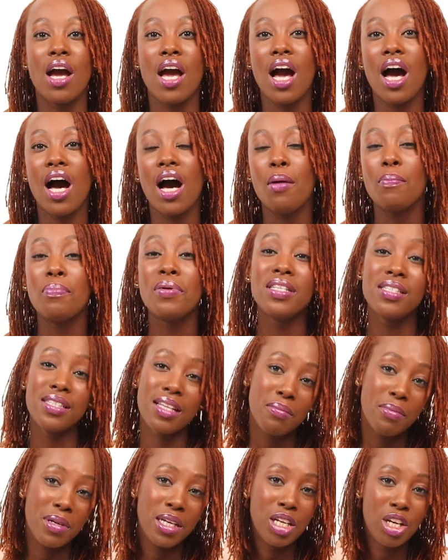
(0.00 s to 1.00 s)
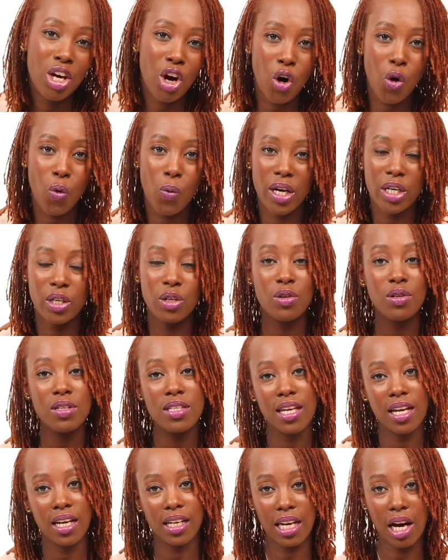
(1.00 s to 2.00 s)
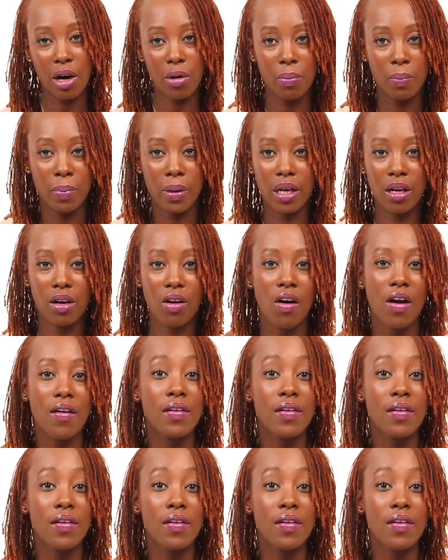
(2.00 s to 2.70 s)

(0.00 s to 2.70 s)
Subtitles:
Please let me know what you think down below,